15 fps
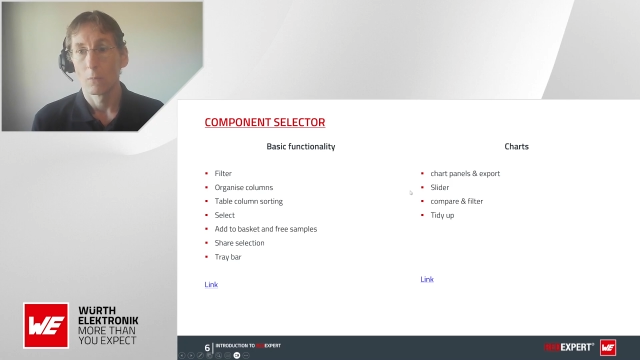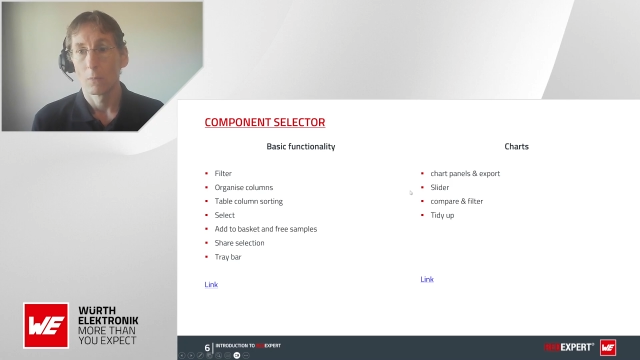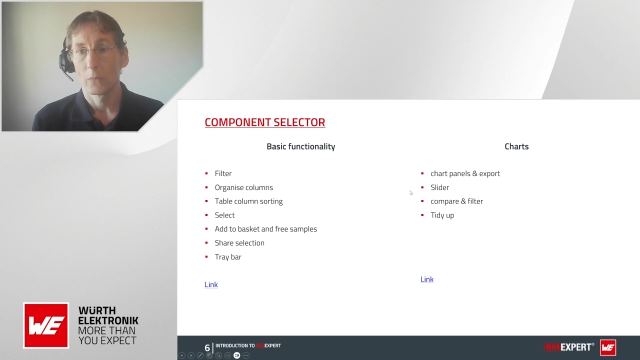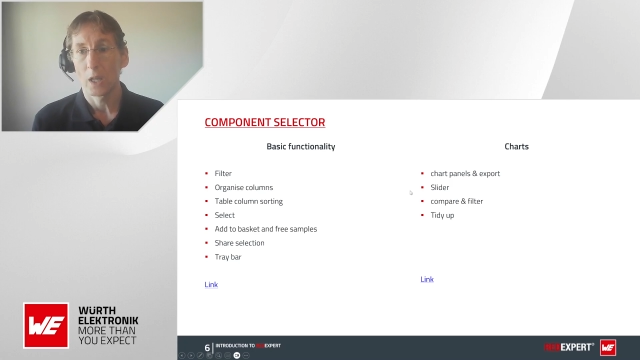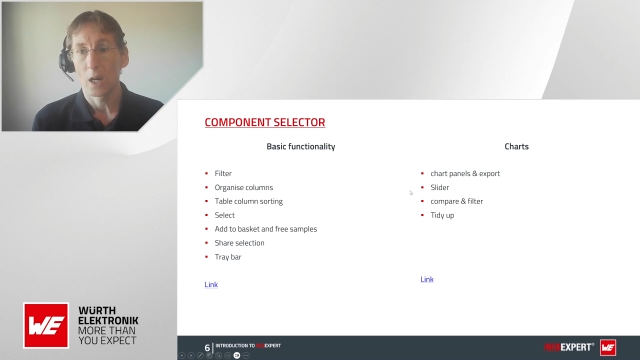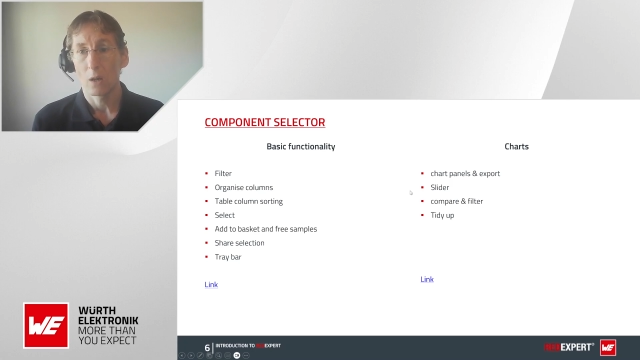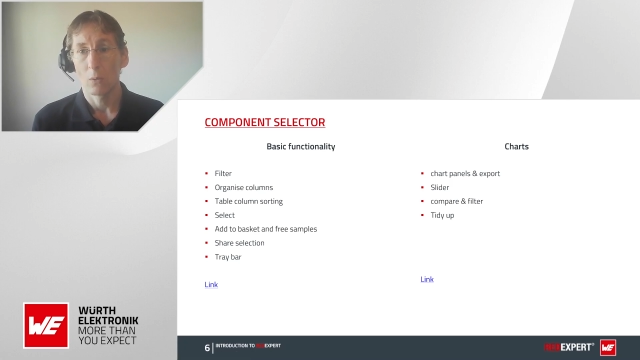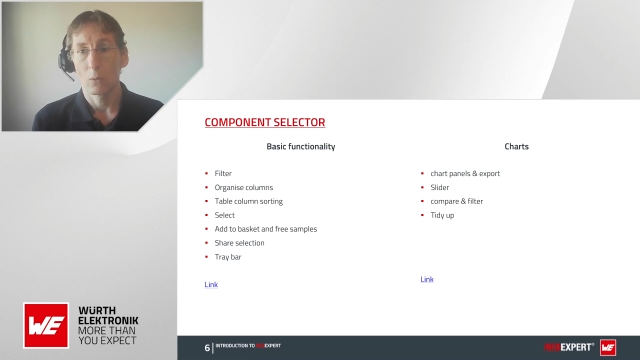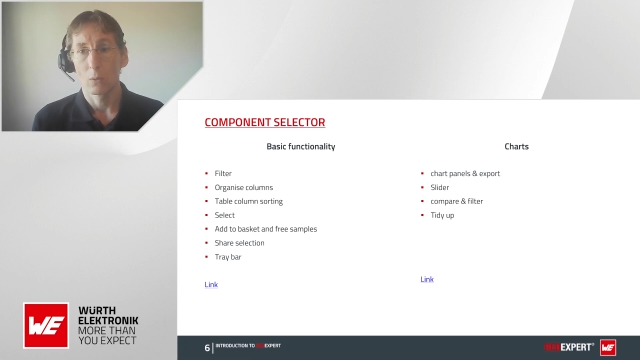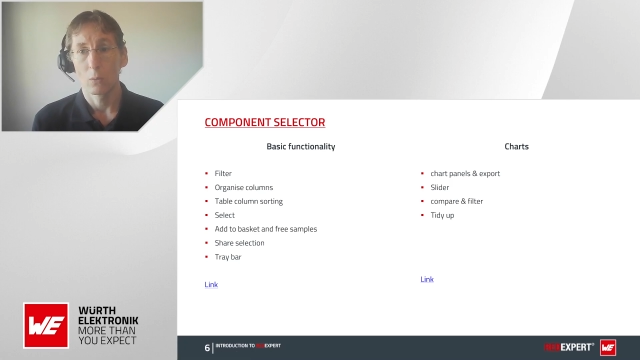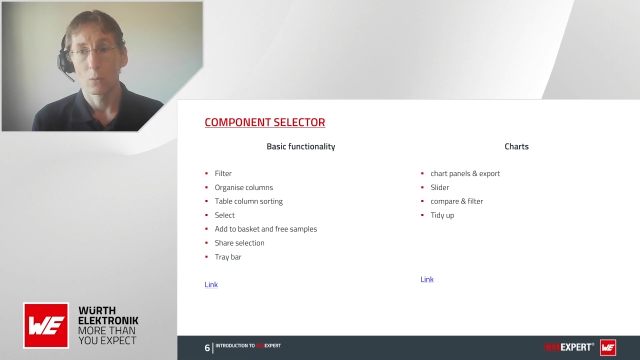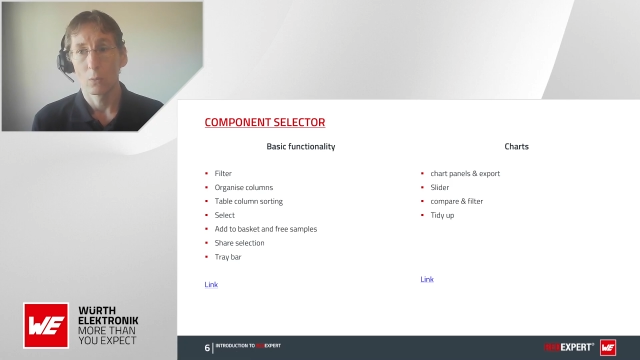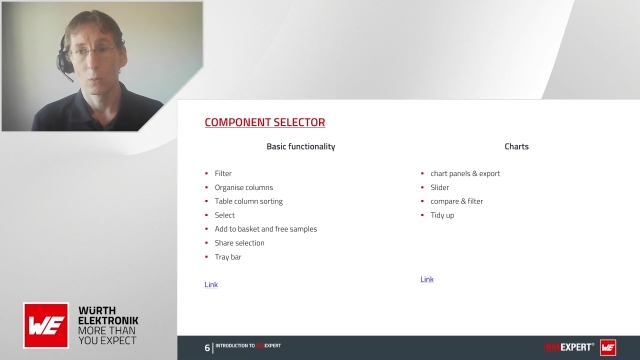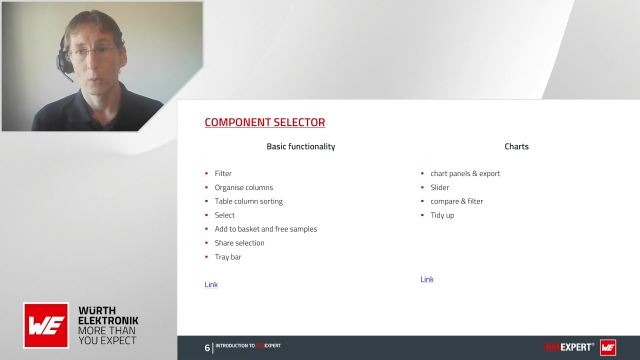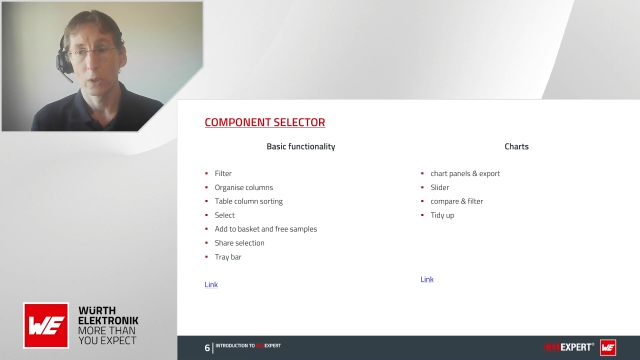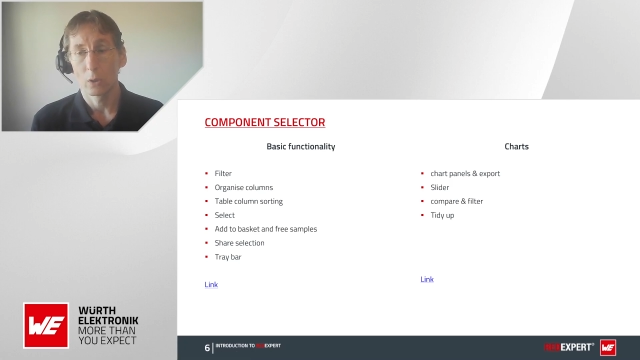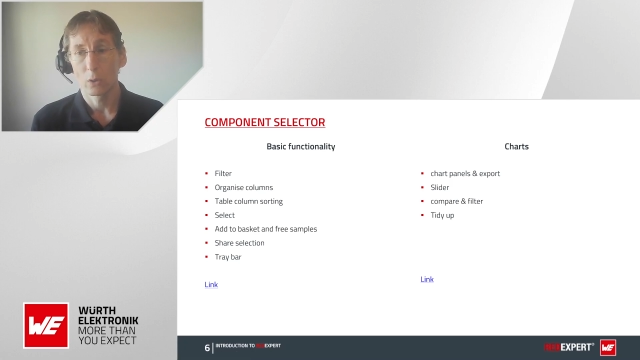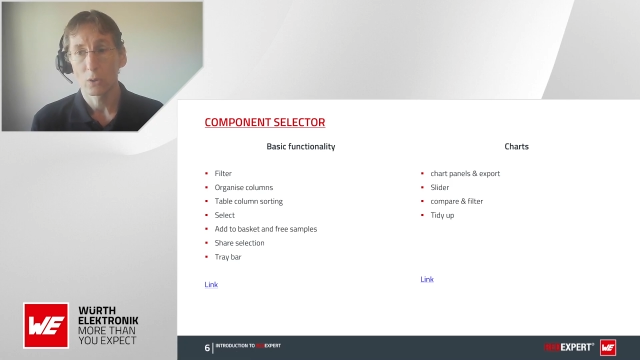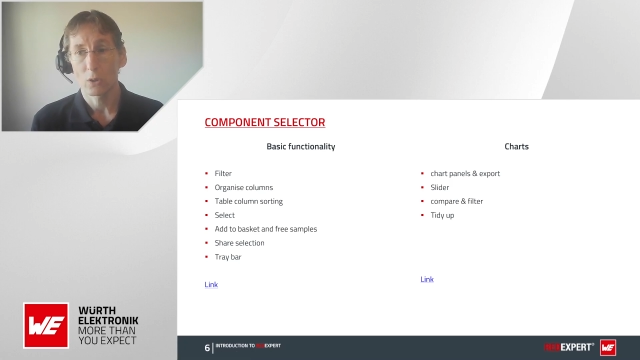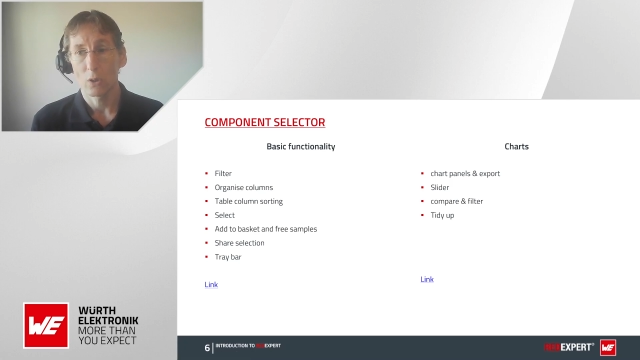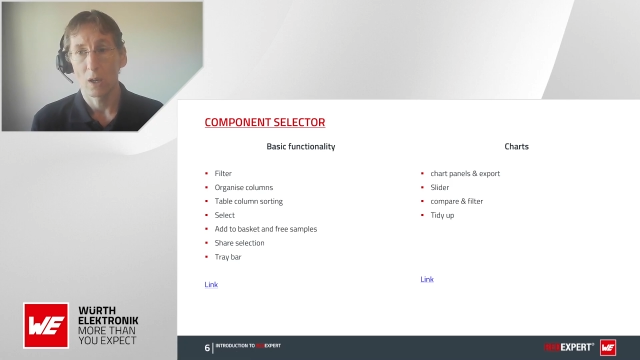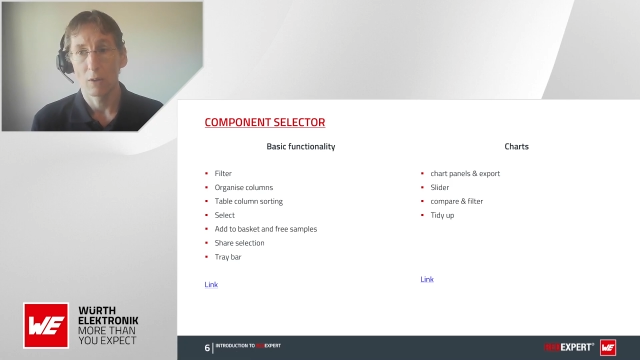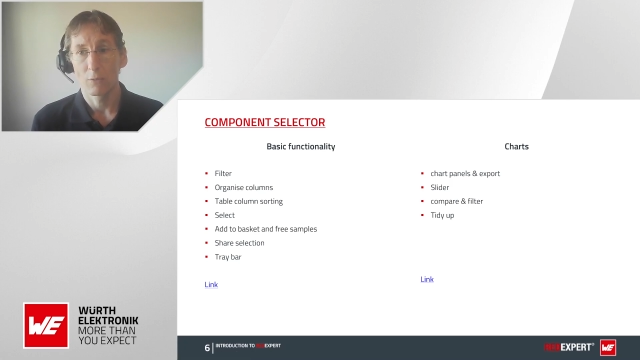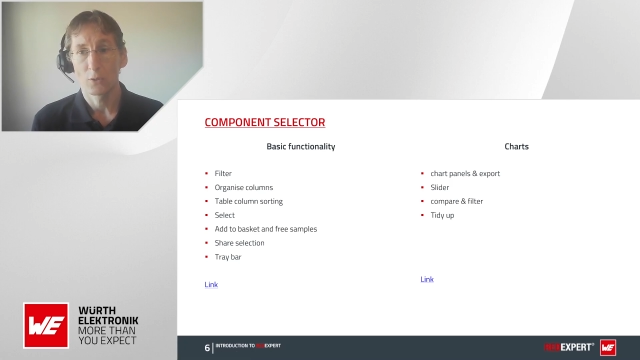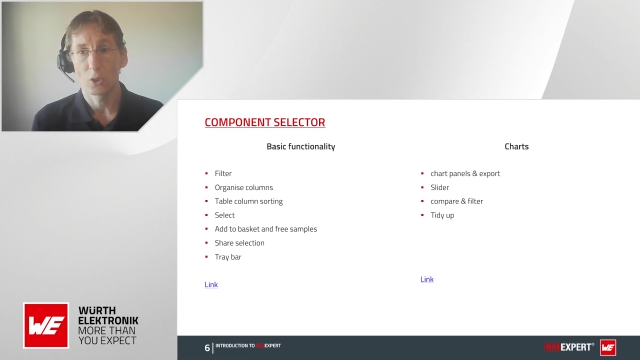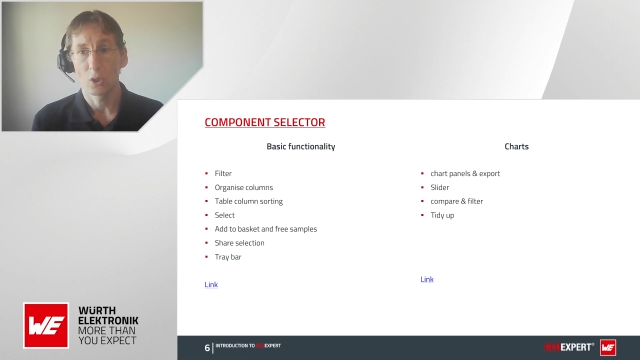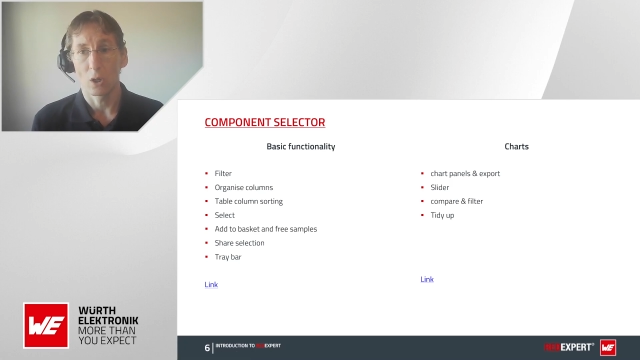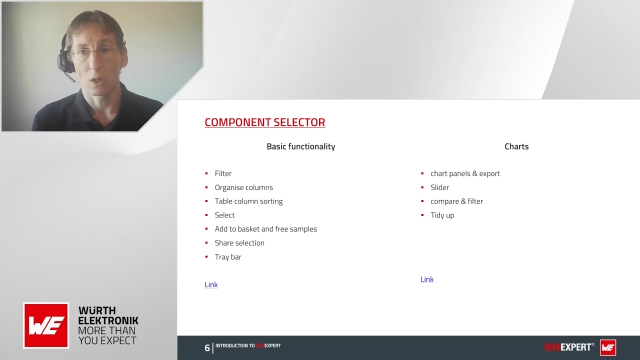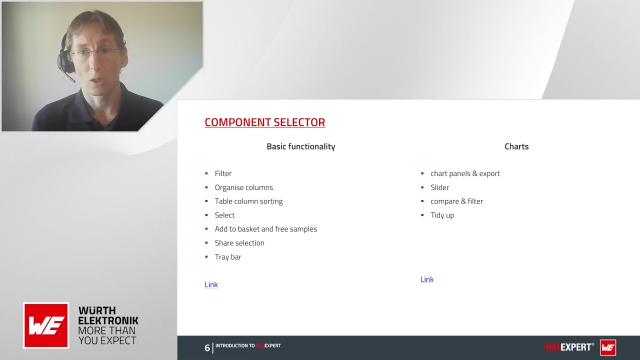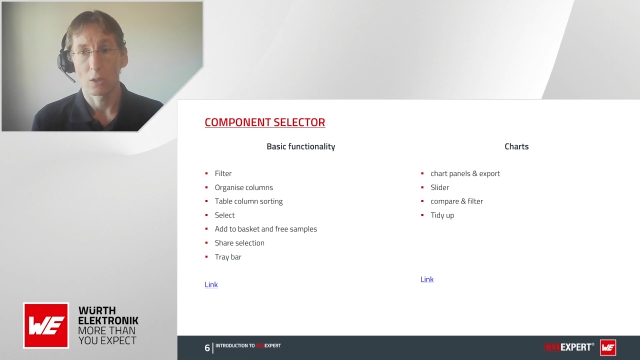Now we also have
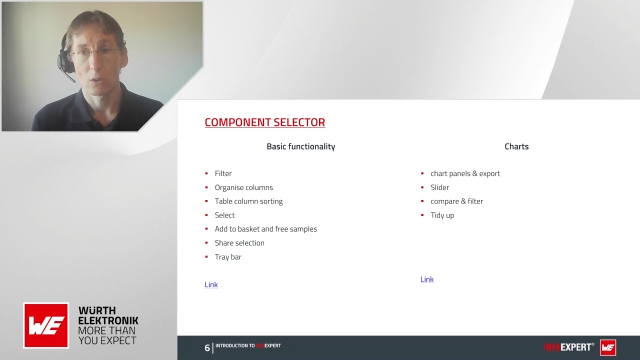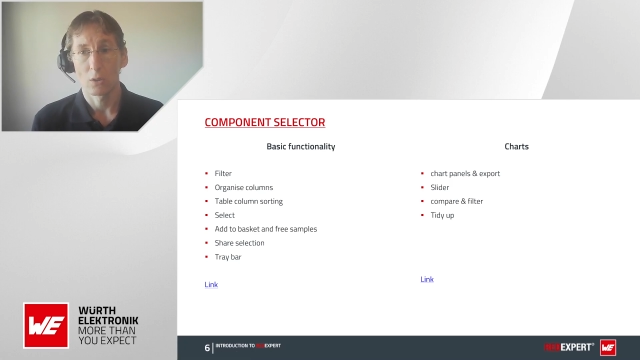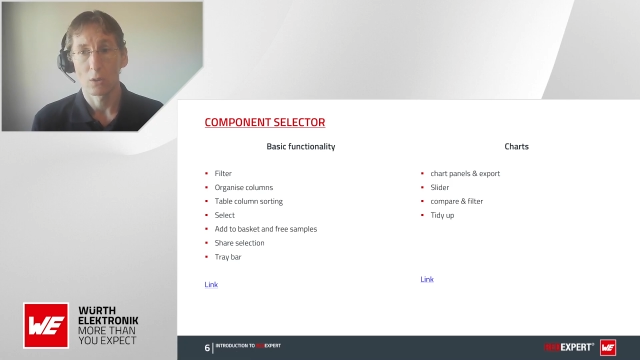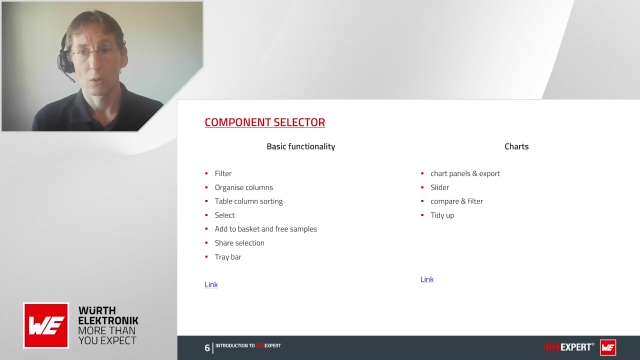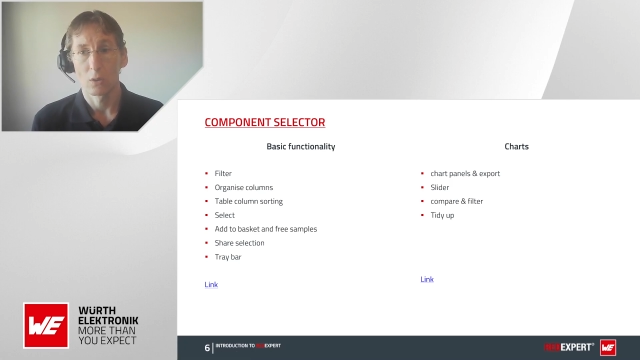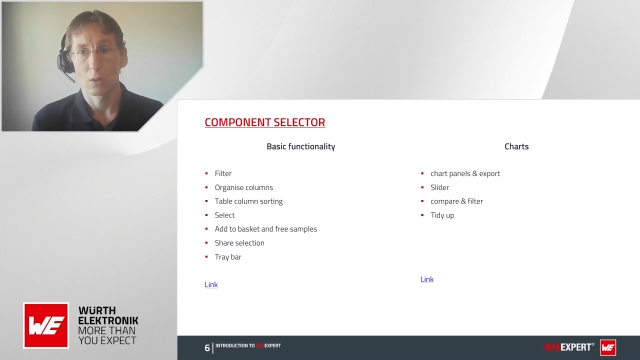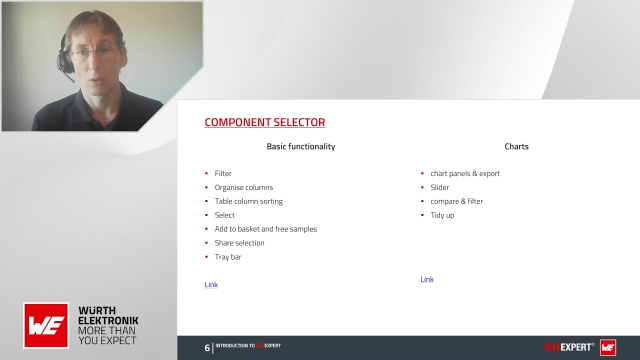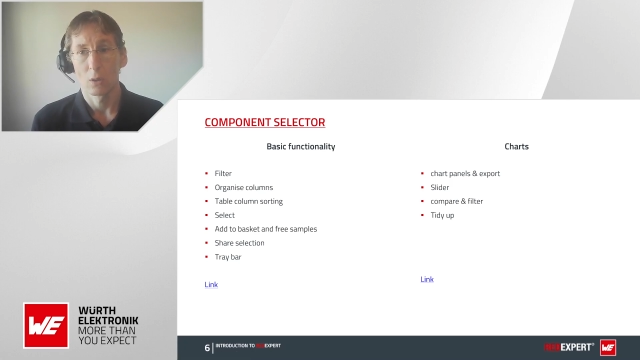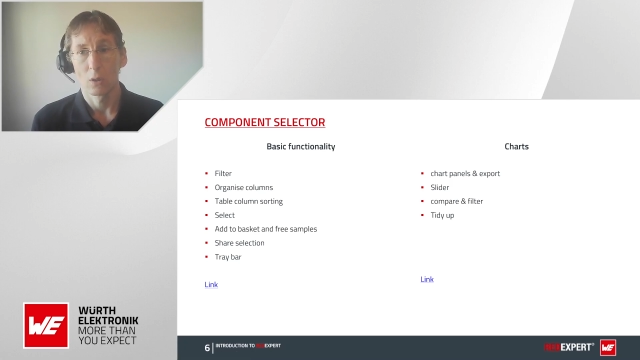charts.